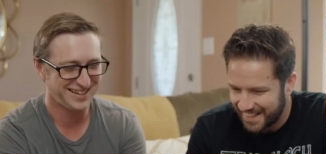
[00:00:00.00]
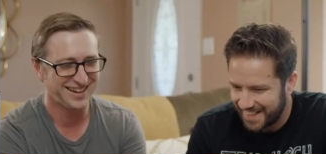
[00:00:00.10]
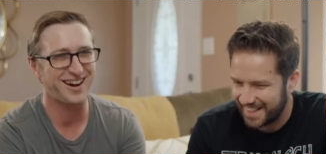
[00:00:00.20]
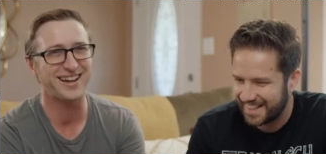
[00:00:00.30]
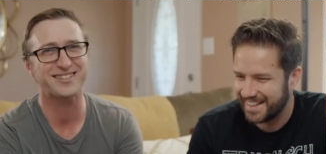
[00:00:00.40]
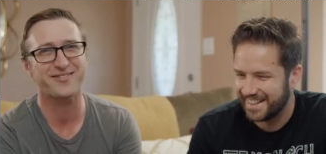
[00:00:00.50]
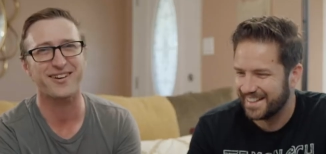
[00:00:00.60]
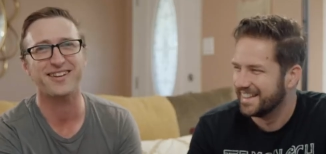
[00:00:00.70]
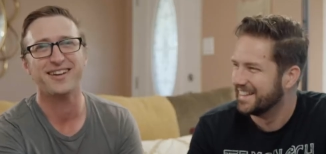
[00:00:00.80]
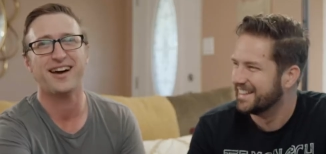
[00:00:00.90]
Speaker 1: All right, it's
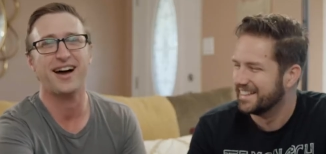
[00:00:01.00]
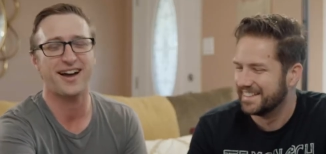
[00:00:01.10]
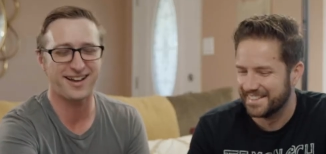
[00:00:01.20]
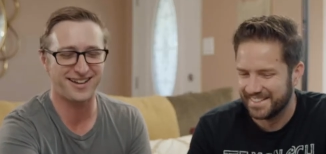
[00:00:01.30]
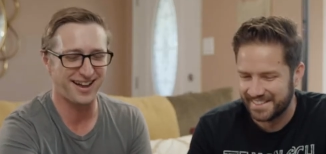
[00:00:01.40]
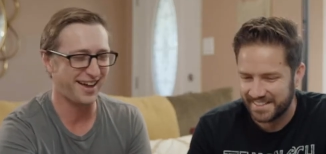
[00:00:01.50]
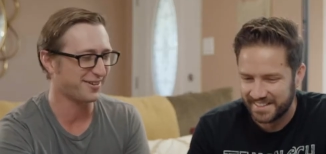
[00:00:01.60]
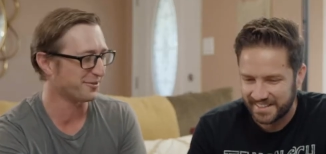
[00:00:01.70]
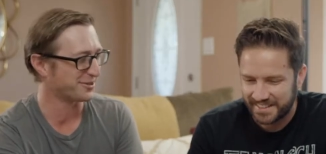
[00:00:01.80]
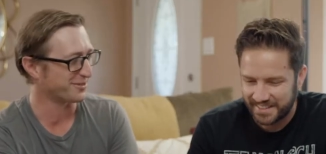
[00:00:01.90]
fun. I don't
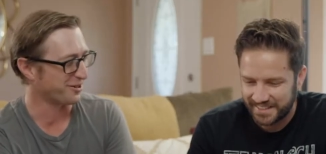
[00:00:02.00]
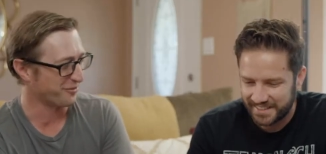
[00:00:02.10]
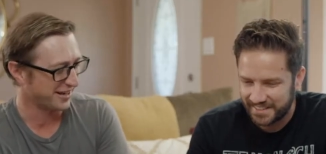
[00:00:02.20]
know what you want to rate